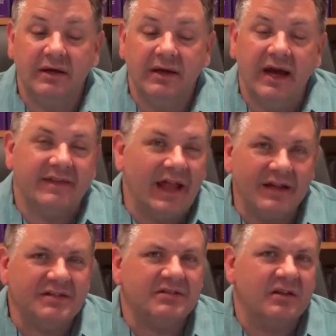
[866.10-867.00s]
And that
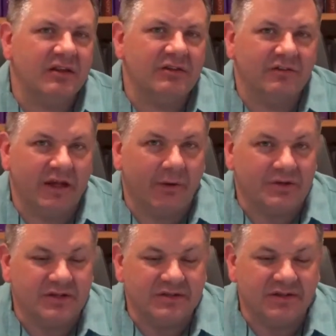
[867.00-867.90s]
leads us to the third thing I
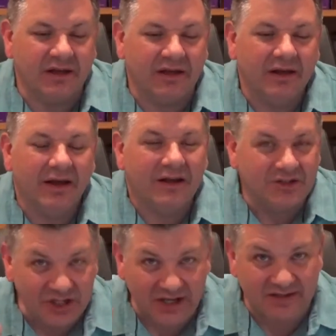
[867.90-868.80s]
want you to see
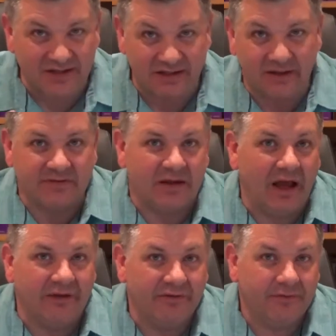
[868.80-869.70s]
Jesus gives
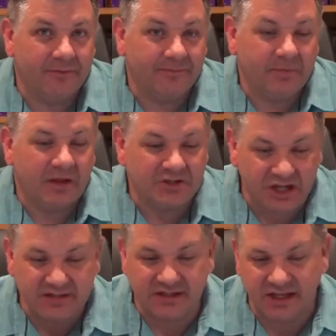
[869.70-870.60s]
life.
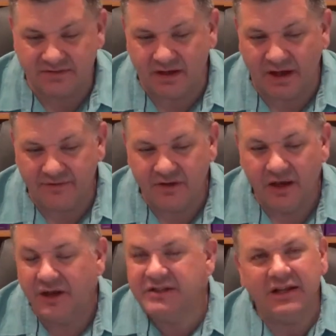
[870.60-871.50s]
Jesus gives life.
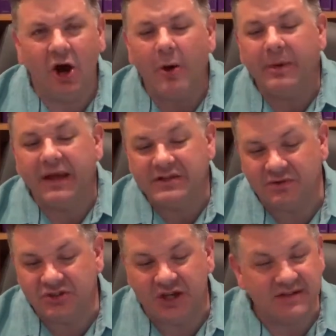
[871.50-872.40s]
You see, it all begins
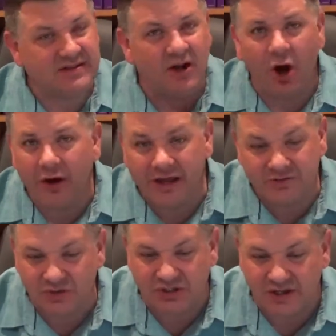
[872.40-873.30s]
with Jesus, it all ends
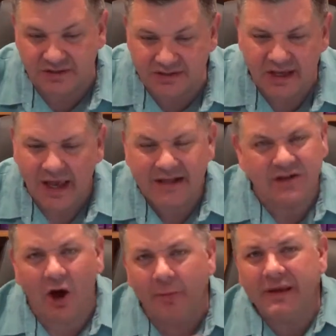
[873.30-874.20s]
with Jesus. It's
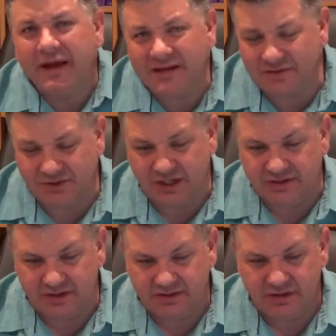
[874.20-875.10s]
all because of
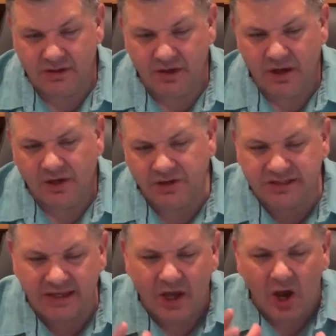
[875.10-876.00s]
Jesus. You
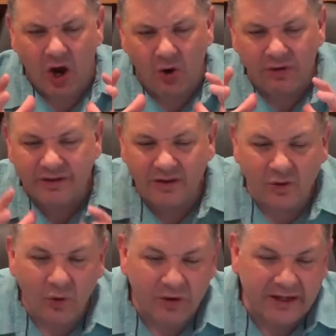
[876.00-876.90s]
see, only the
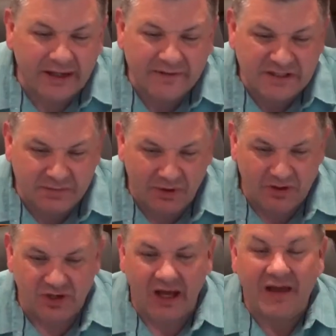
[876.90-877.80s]
Lord can give
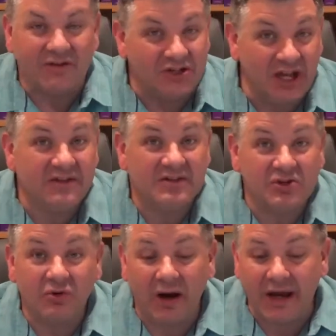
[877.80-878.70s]
spiritual life, and Jesus
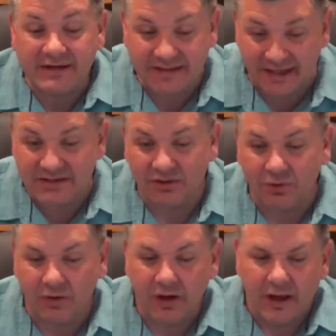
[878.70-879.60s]
Christ is
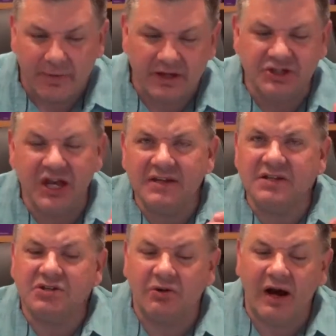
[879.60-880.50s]
Lord. Because
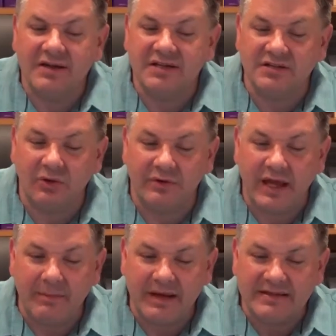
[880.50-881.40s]
Jesus Christ is Lord,
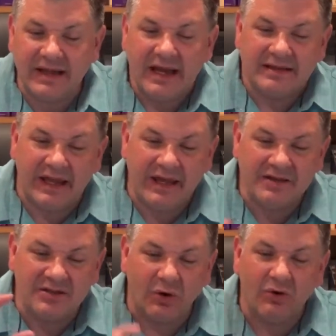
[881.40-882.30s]
that means that, that He
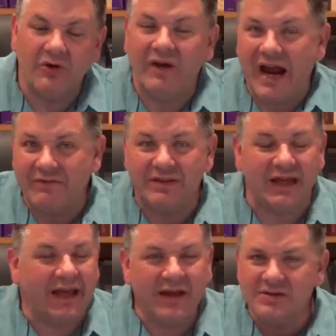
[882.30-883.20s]
is Lord over
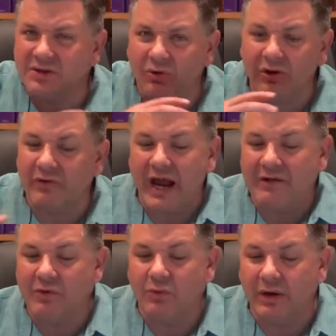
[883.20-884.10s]
everything. He is Lord over
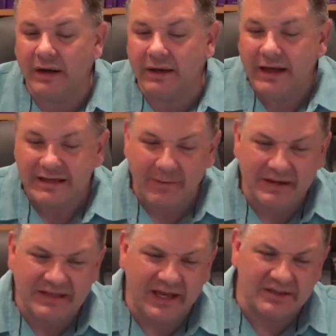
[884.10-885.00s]
everyone. That
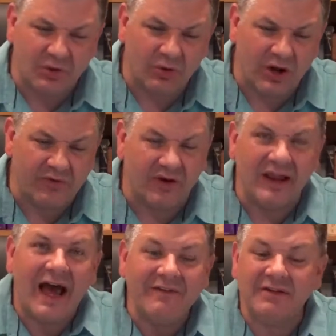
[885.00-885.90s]
means He is Lord over
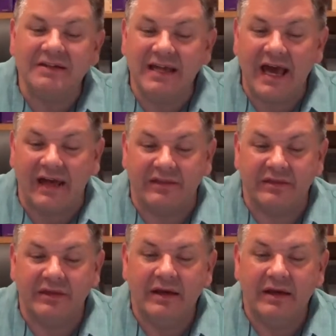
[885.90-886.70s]
life and death.